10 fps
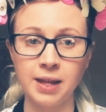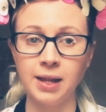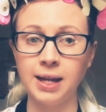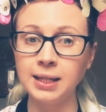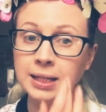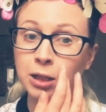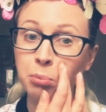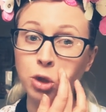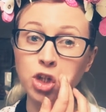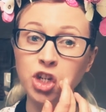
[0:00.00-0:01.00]
like little
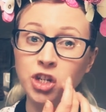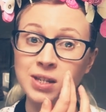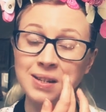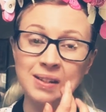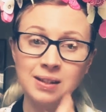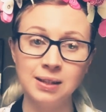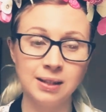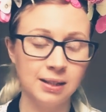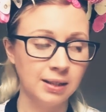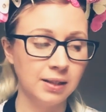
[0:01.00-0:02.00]
bushes
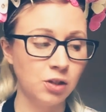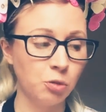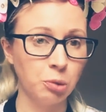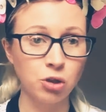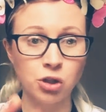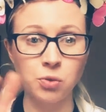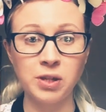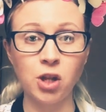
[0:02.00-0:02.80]
with